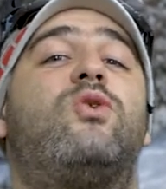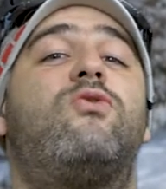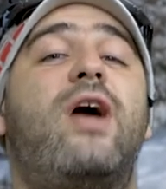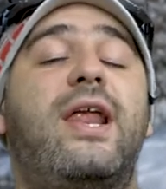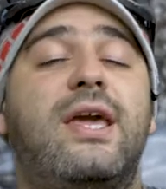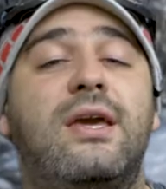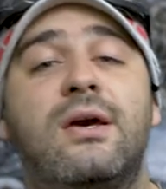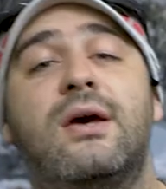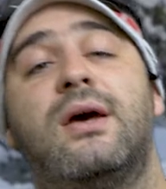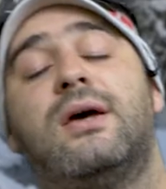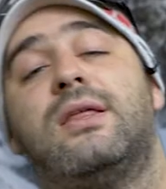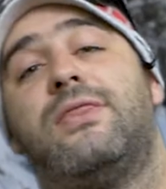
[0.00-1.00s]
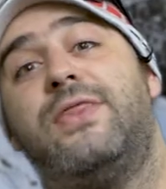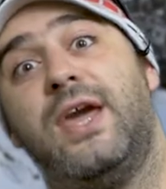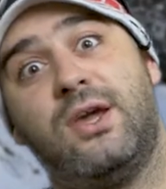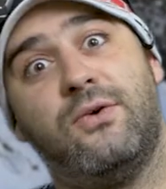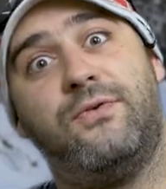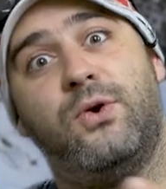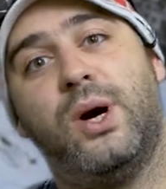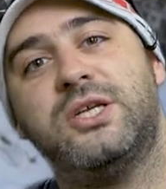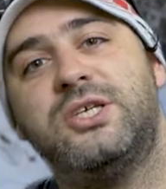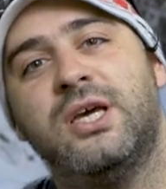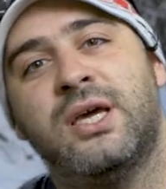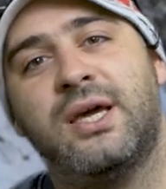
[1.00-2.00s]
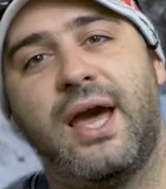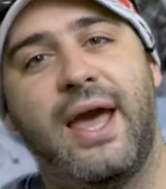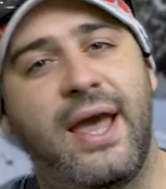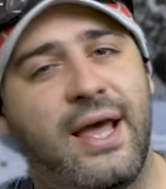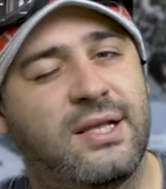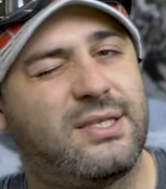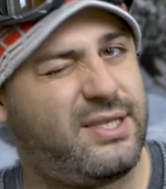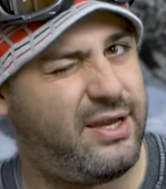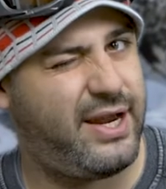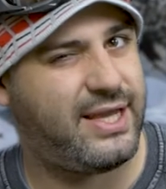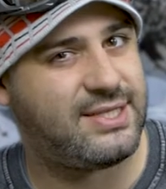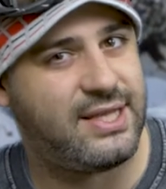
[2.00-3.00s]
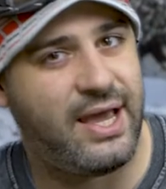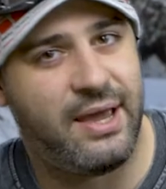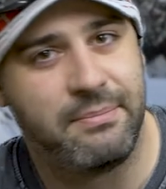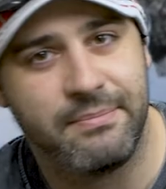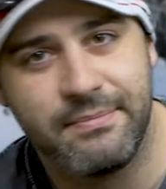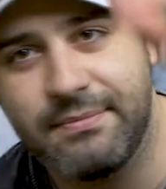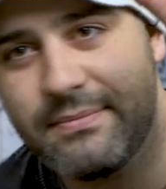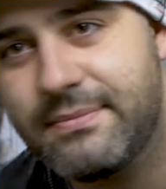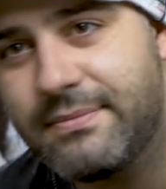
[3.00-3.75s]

already. Thank you for watching and see you next time.